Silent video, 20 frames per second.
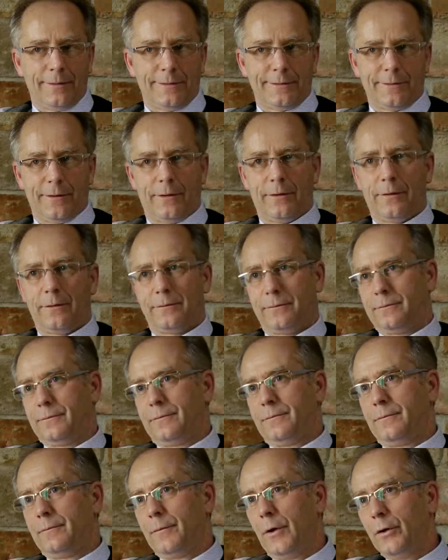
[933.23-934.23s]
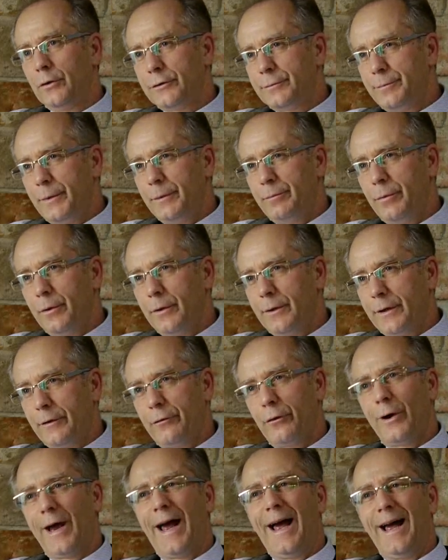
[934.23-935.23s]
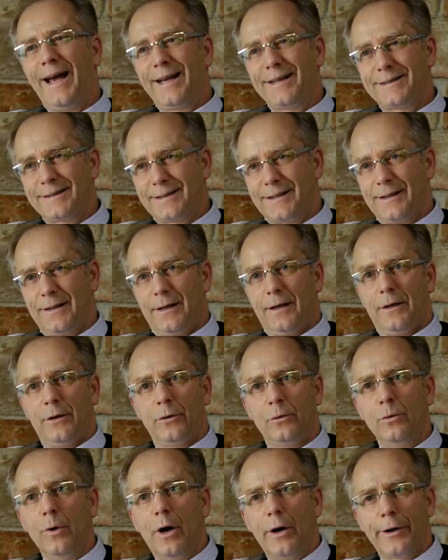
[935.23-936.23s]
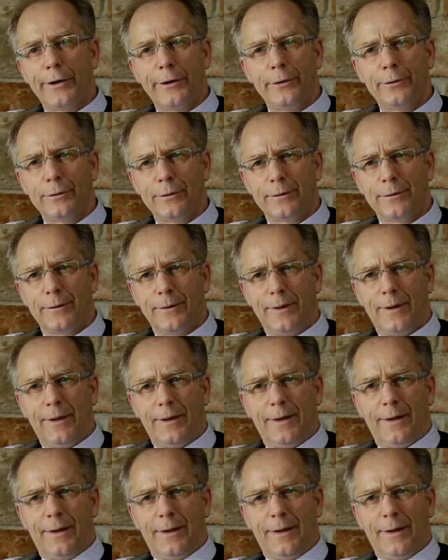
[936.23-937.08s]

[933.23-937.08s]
So most people never ask, who are you?